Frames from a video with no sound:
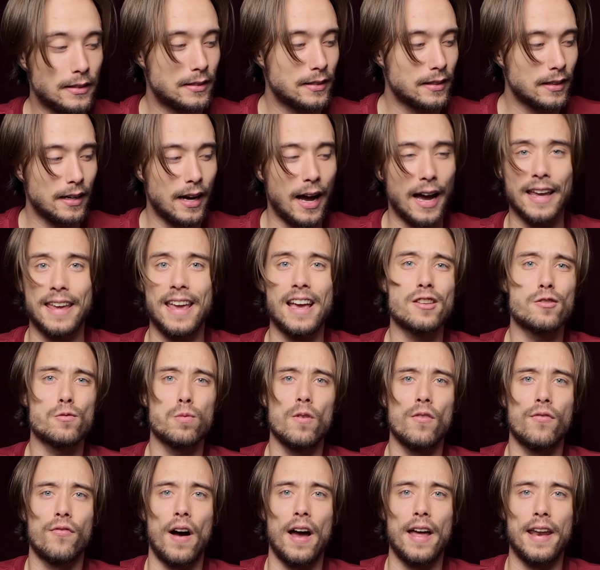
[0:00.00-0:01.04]
but I
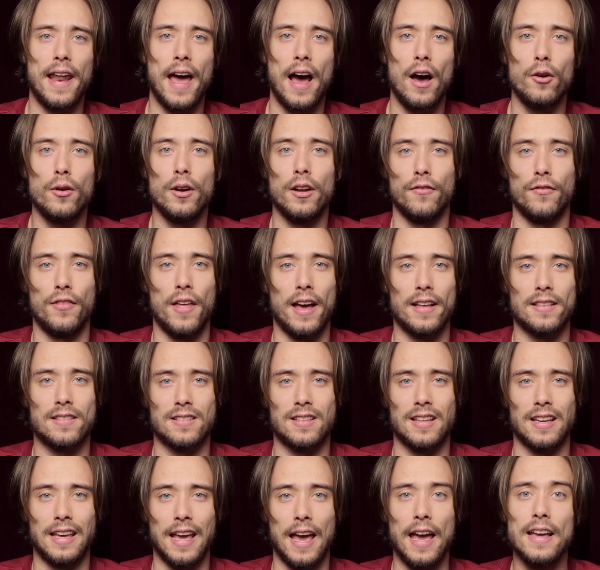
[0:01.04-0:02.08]
guess we'll find out if
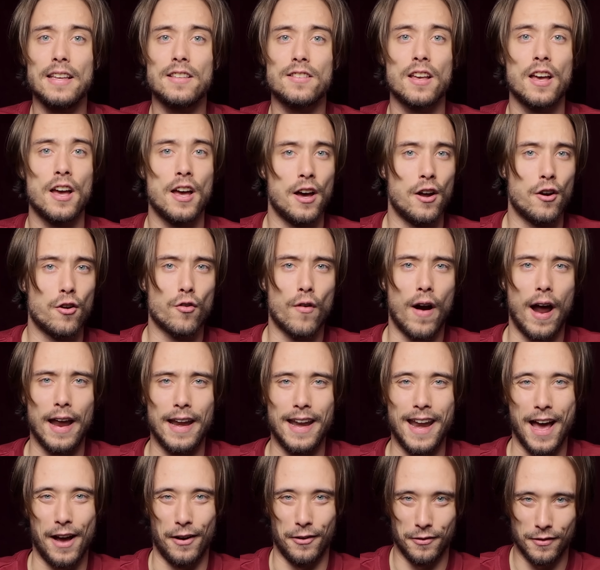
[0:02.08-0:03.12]
that's the case
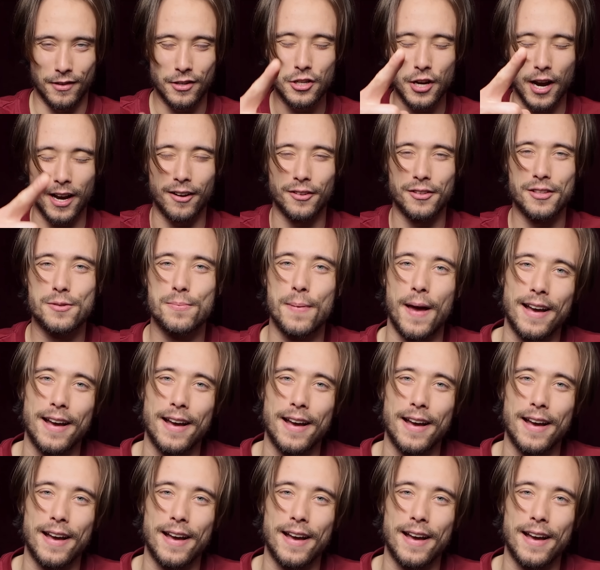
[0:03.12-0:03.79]
right now. Check out the